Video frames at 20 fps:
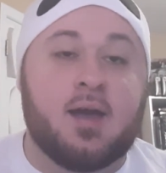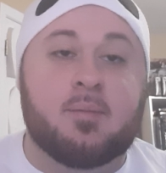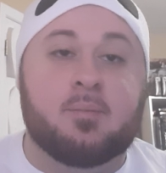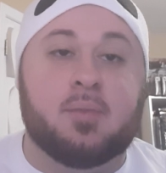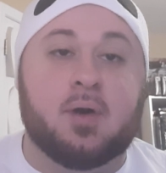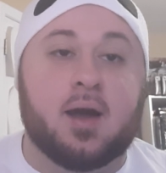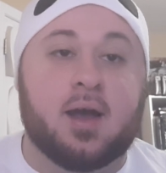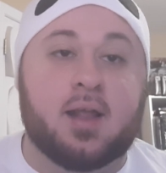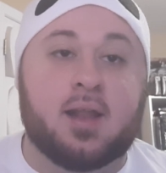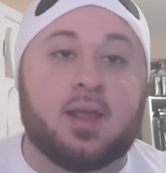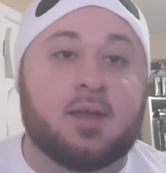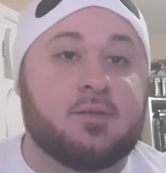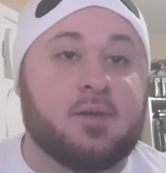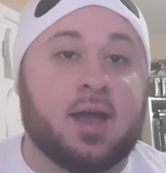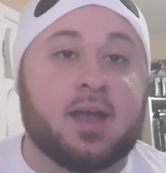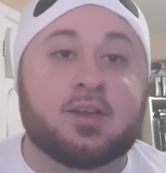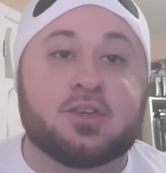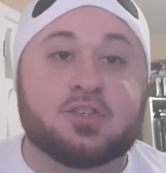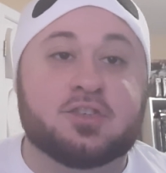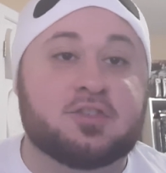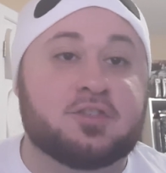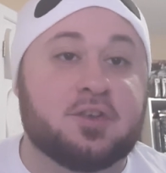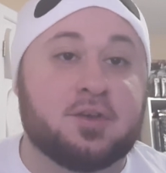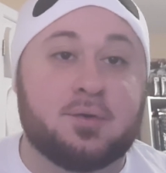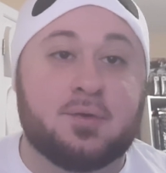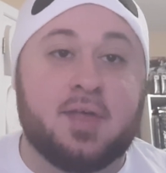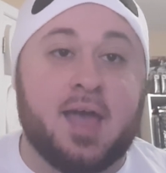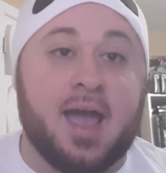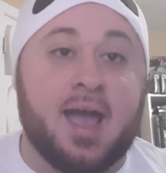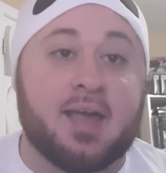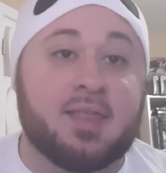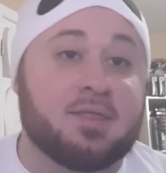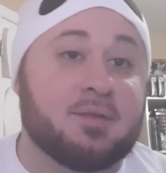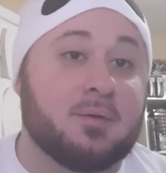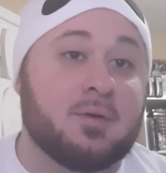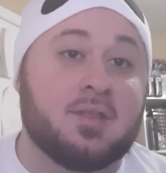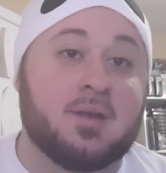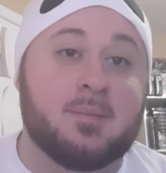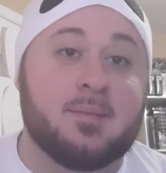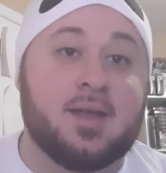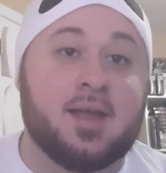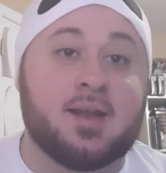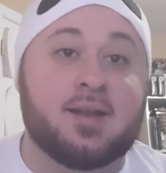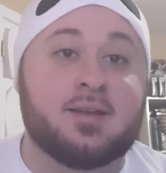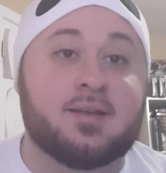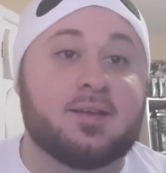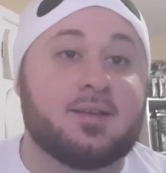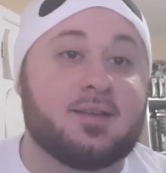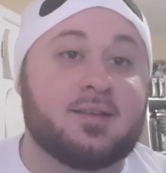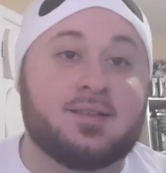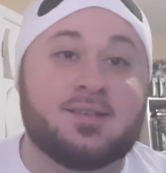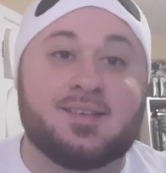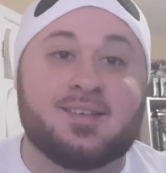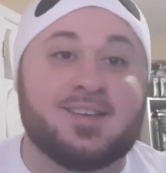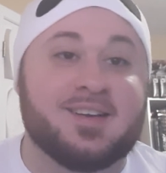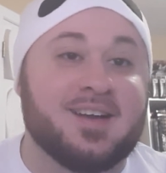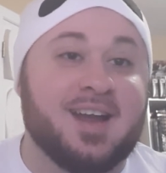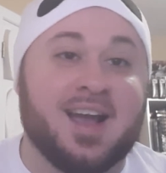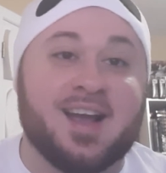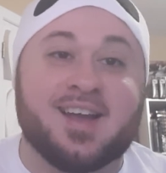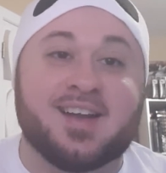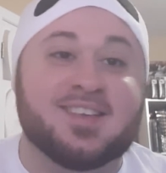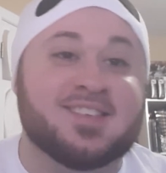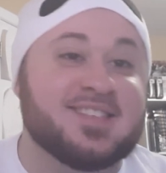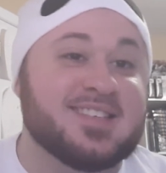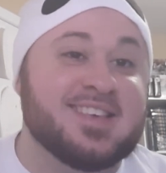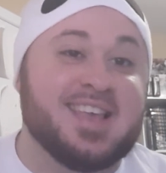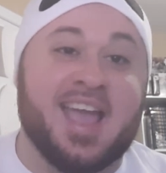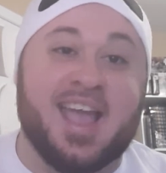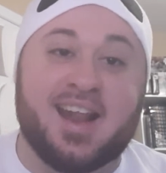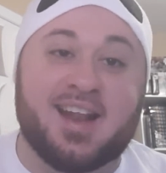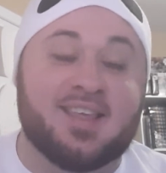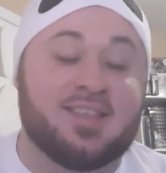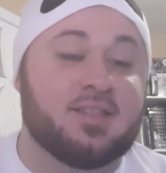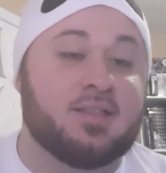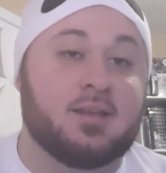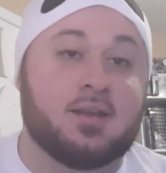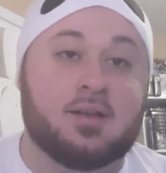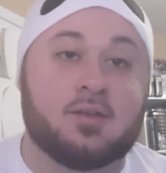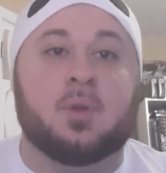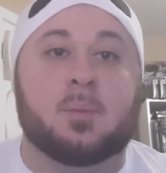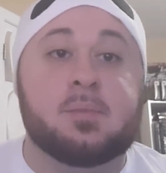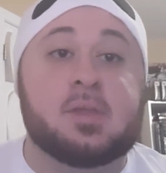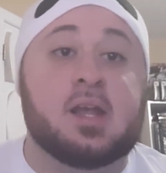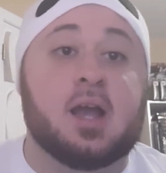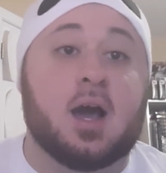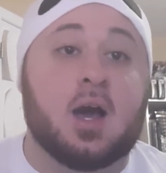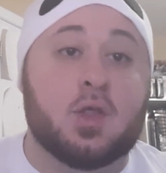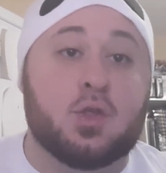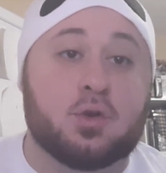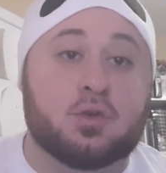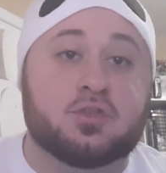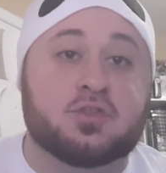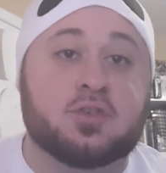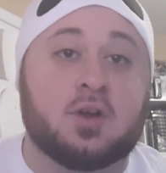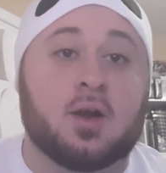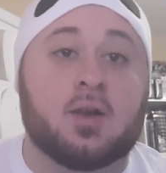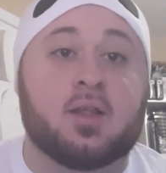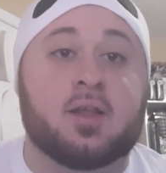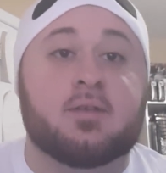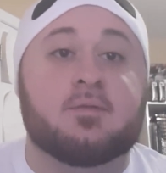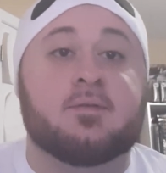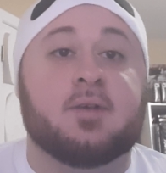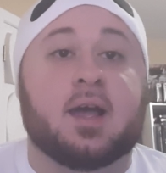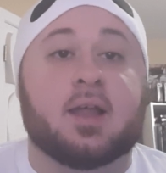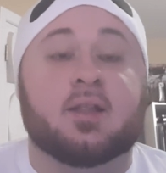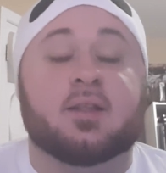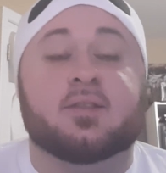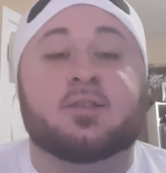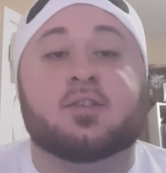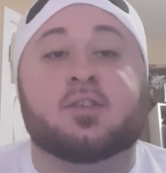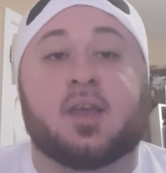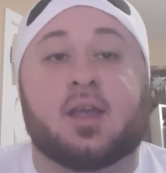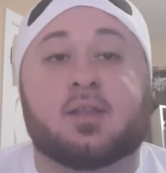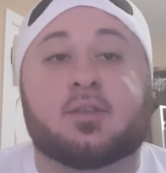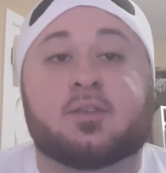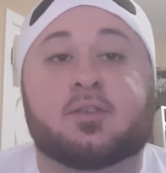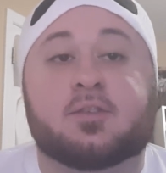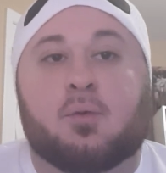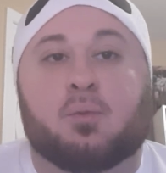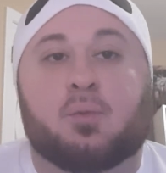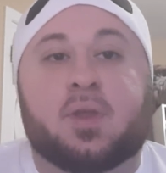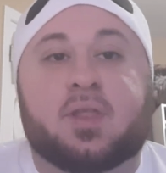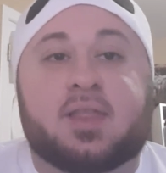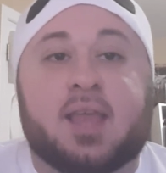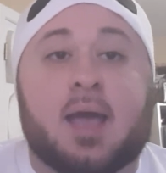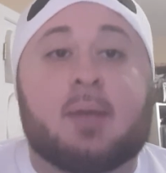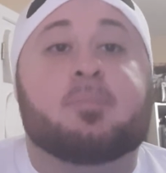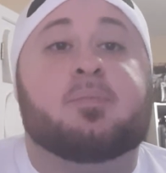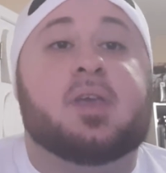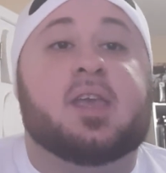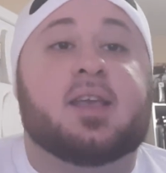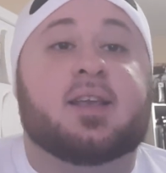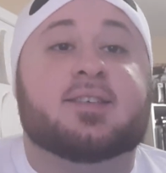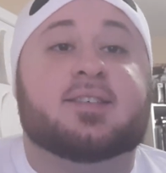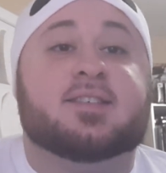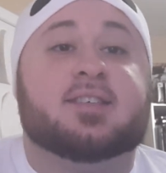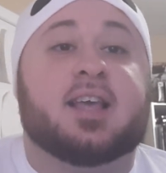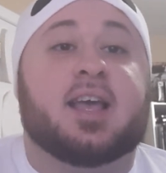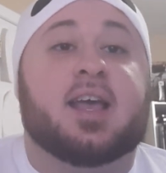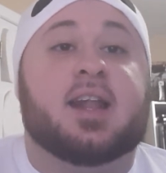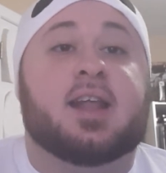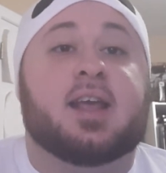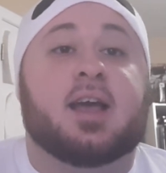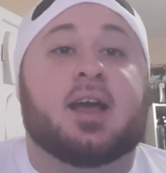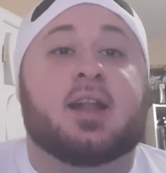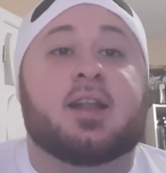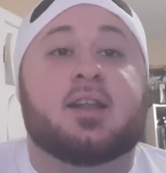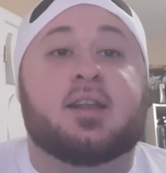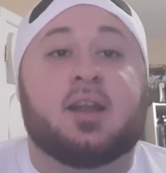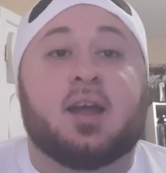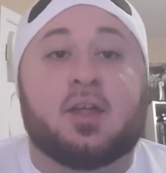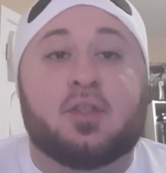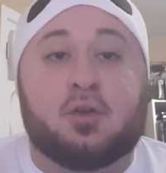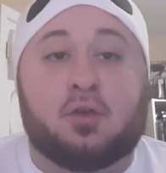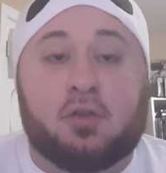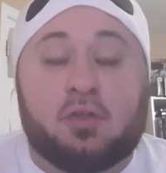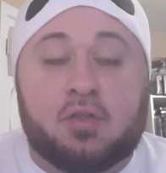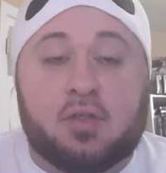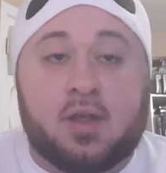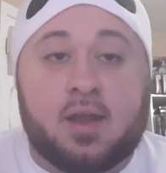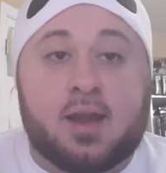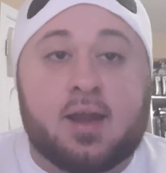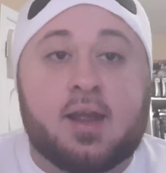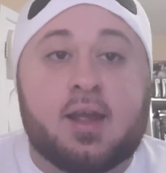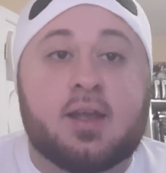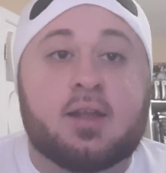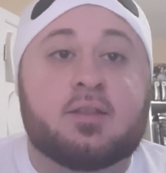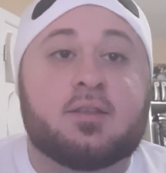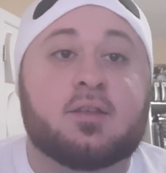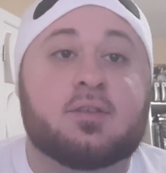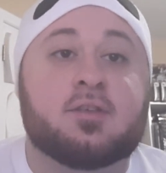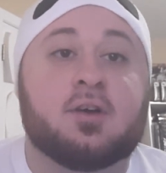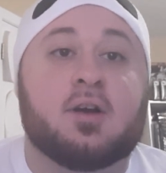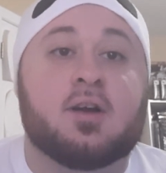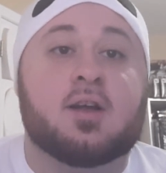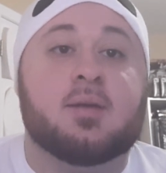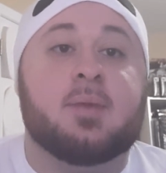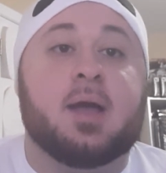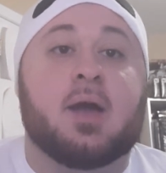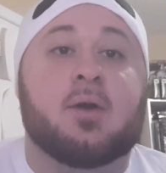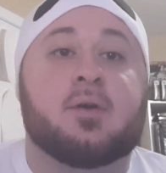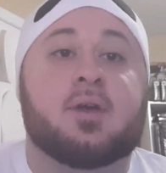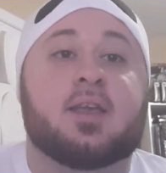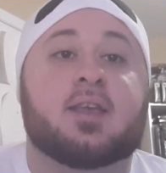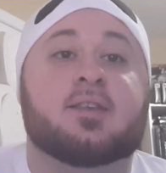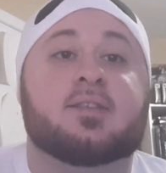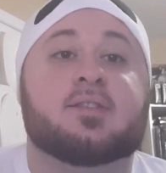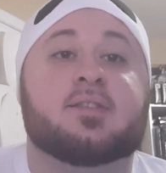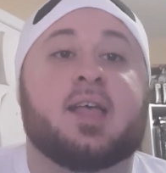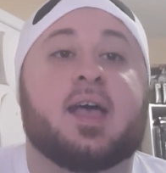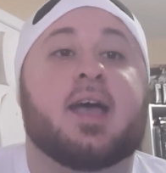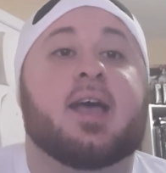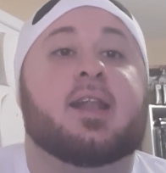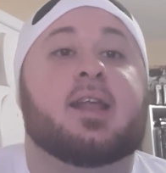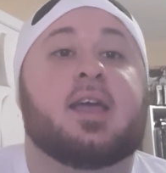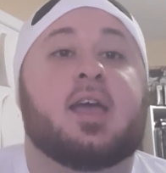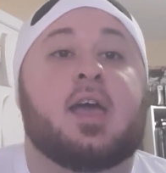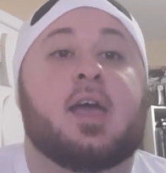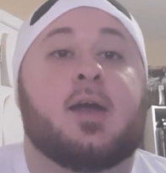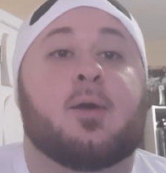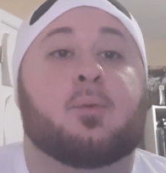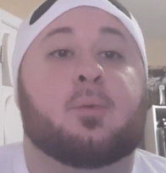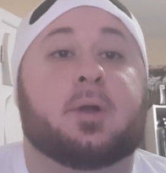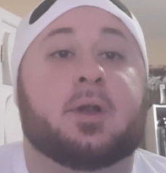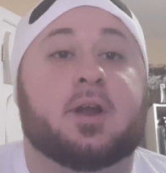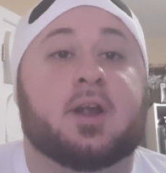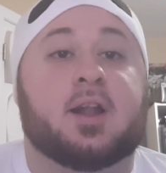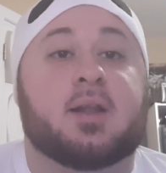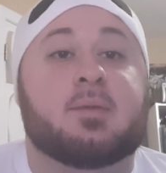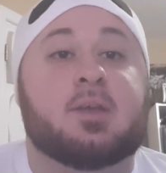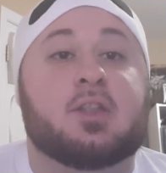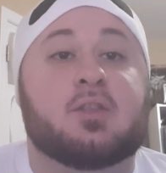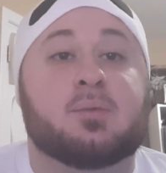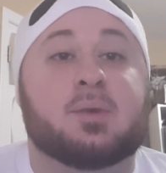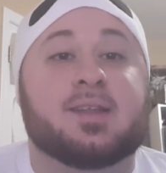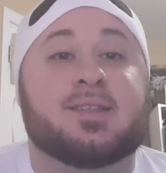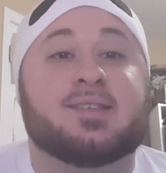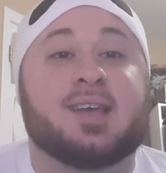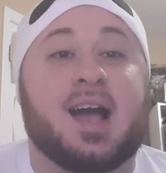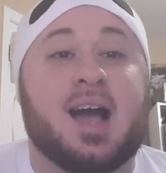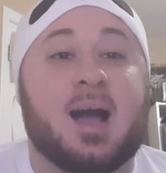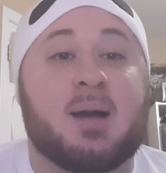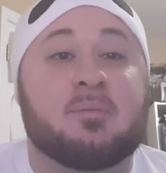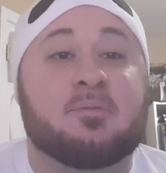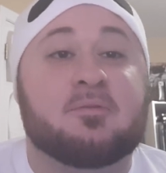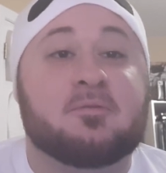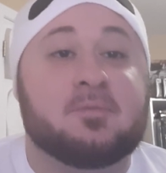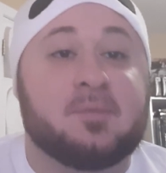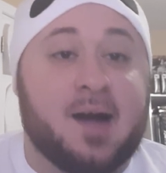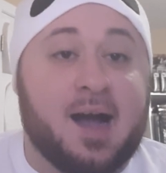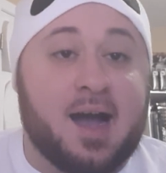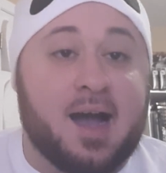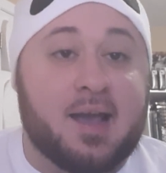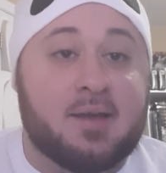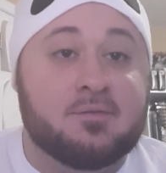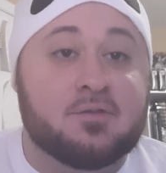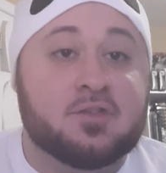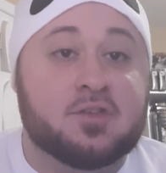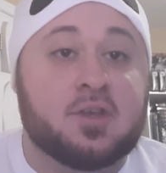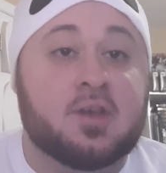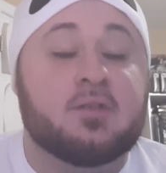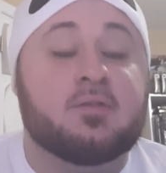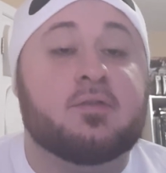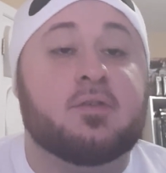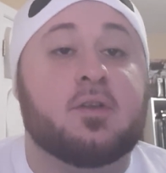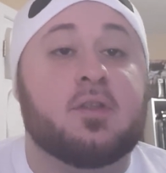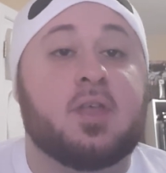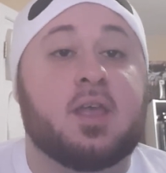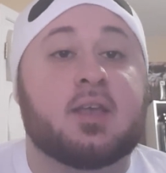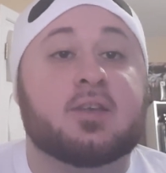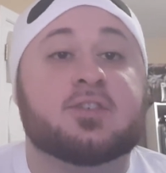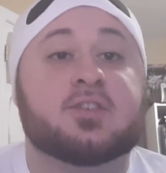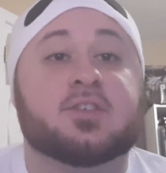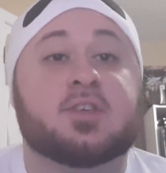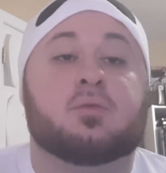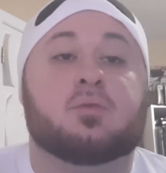But if I just do that, throw them in, you're not going to see anything from the other Scarlet and Violet sets. With that being said, another thing to talk about is that we are going to be doing top 5s for this.